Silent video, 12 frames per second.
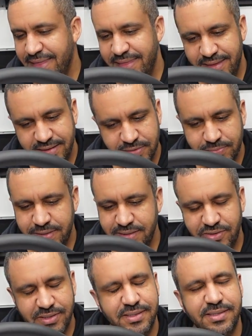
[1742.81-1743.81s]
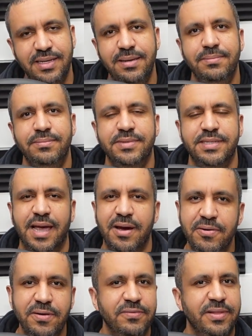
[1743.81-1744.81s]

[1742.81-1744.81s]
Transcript: This one just seems out of